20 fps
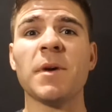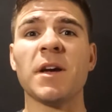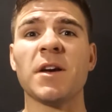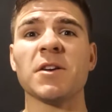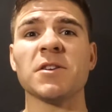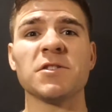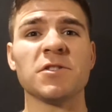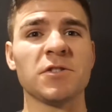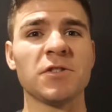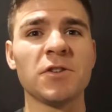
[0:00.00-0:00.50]

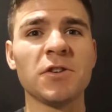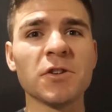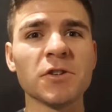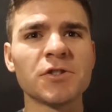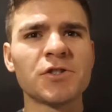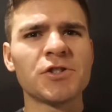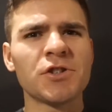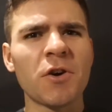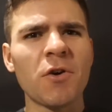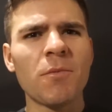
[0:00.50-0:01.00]
makers, your
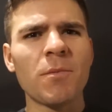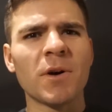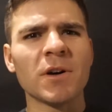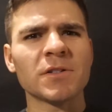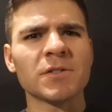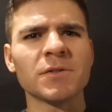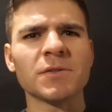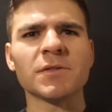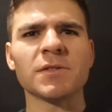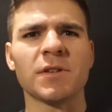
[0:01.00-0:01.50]
show
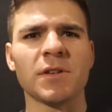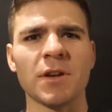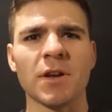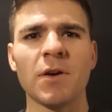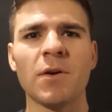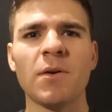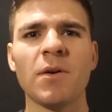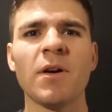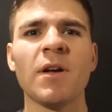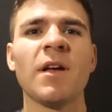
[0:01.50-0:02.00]
muscles, you
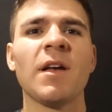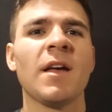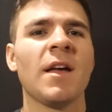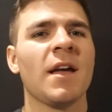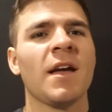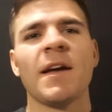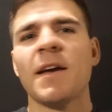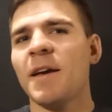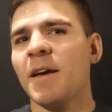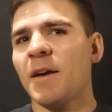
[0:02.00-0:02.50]
know?
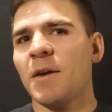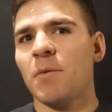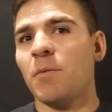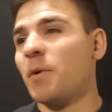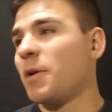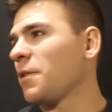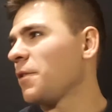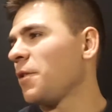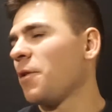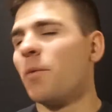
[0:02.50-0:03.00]

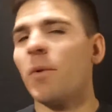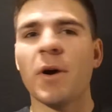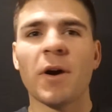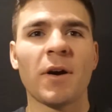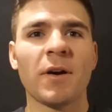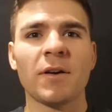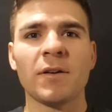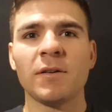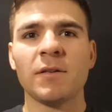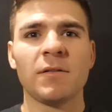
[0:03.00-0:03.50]
Whether you're
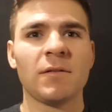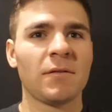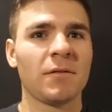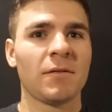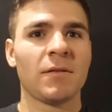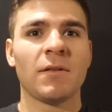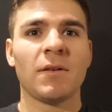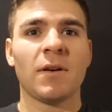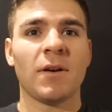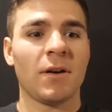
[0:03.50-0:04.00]
wearing
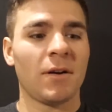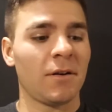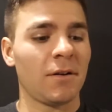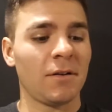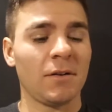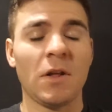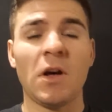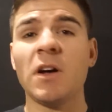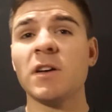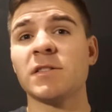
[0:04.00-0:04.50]

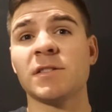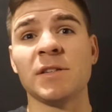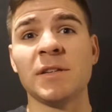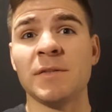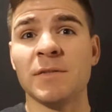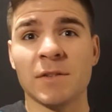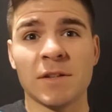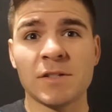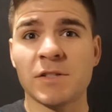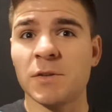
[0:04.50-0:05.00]
long
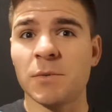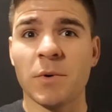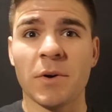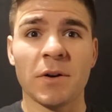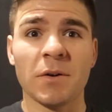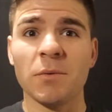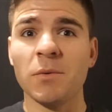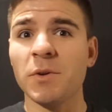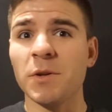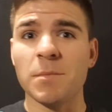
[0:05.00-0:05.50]
sleeve, unless you're
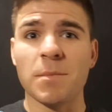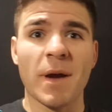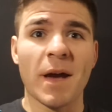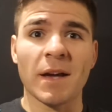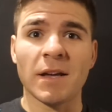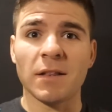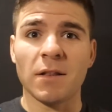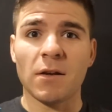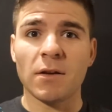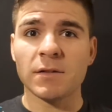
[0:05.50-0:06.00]
wearing a really
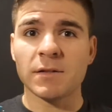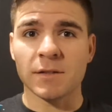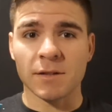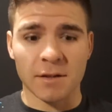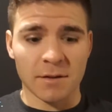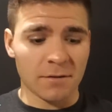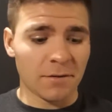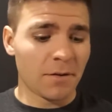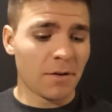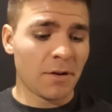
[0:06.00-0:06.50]
baggy long
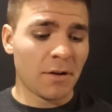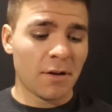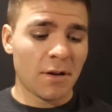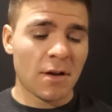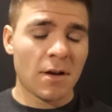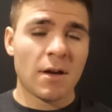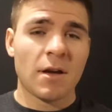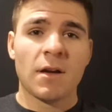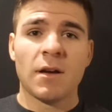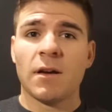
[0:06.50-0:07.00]
sleeve,
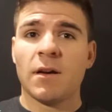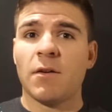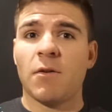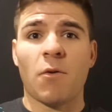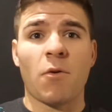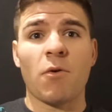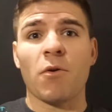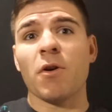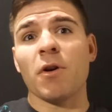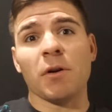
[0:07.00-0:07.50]

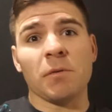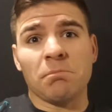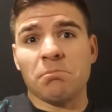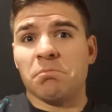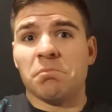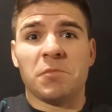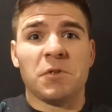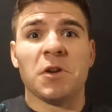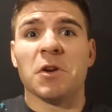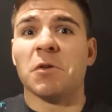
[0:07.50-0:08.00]
or
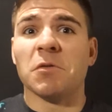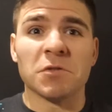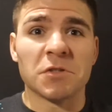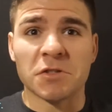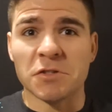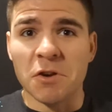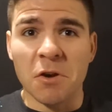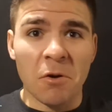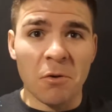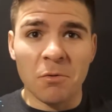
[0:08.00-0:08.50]
a
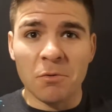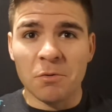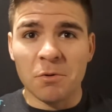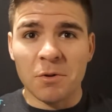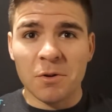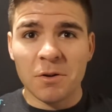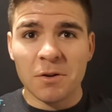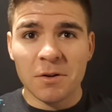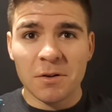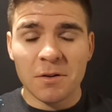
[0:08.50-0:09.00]

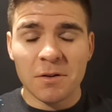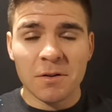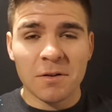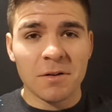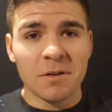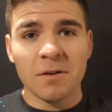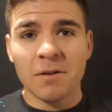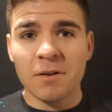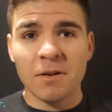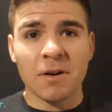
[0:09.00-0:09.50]
snow
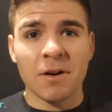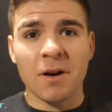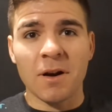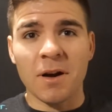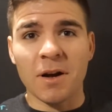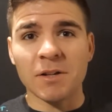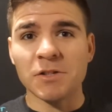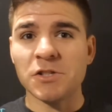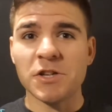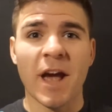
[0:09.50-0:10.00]

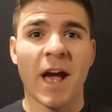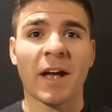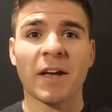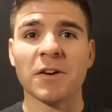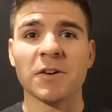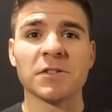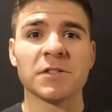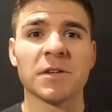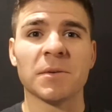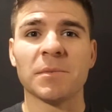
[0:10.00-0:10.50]

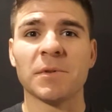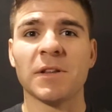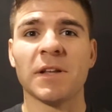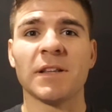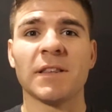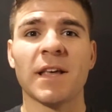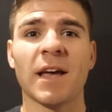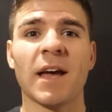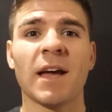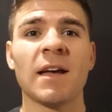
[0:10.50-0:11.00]
jacket or something
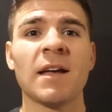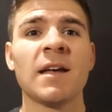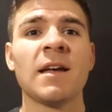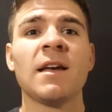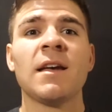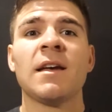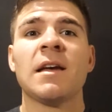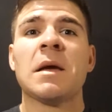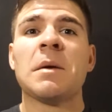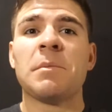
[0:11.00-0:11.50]
like
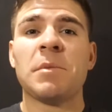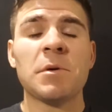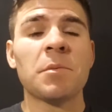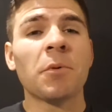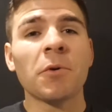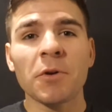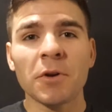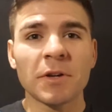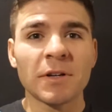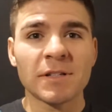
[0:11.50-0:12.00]
that,
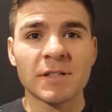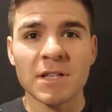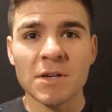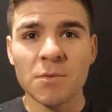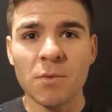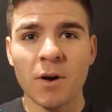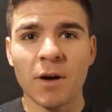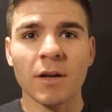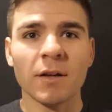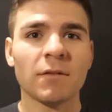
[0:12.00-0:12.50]
people are going to
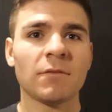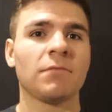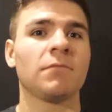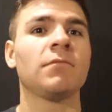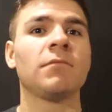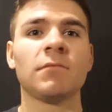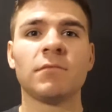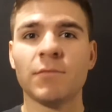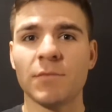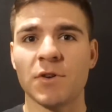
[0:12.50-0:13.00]
see
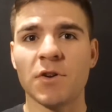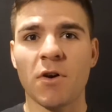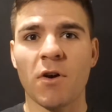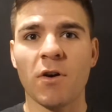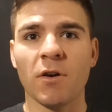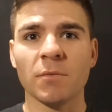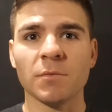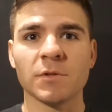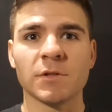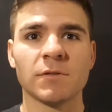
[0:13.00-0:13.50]
what? Your
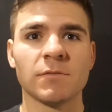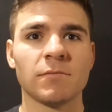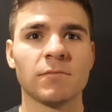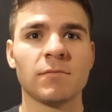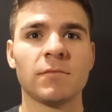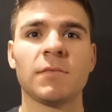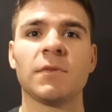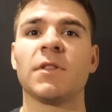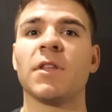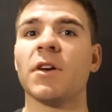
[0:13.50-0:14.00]
arms.
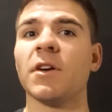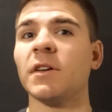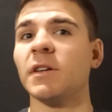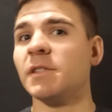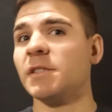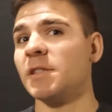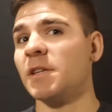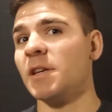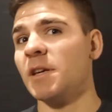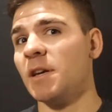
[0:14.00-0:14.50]
They're going
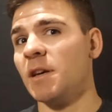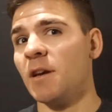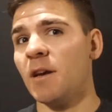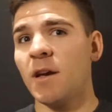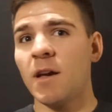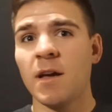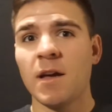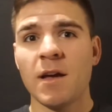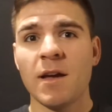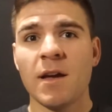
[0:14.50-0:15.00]
to
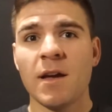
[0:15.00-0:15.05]
see